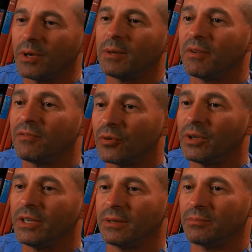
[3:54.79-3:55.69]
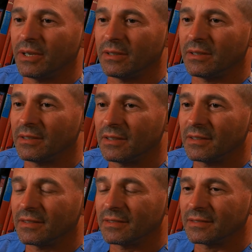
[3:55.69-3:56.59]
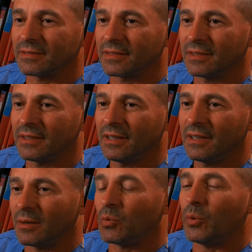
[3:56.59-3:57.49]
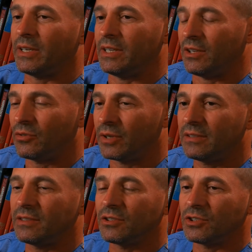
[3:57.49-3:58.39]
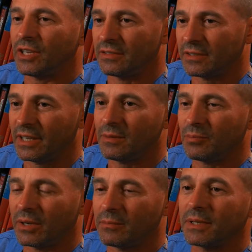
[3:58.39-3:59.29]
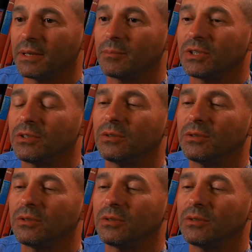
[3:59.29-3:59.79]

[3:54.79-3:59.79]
lose weight before you get pregnant. Number one, it increases your chance of getting pregnant, but number